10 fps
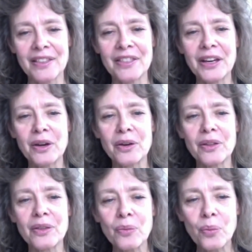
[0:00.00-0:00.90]
the
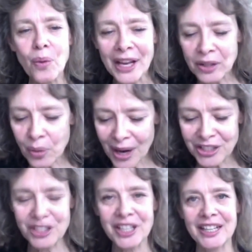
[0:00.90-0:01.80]
one
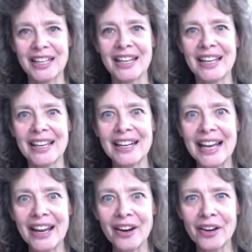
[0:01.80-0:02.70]
question
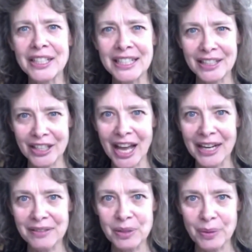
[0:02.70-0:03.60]
inherent in a
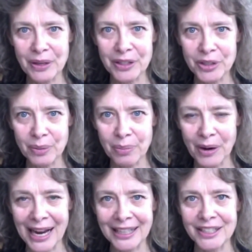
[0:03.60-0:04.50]
lot of spiritual
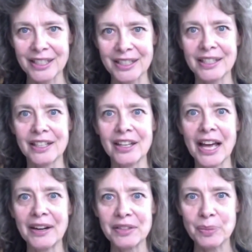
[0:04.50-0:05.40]
practice and a
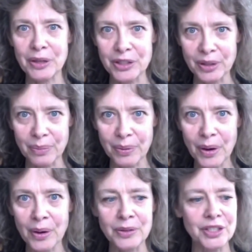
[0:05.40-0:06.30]
lot of spiritual
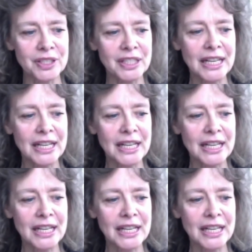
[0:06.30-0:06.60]
approach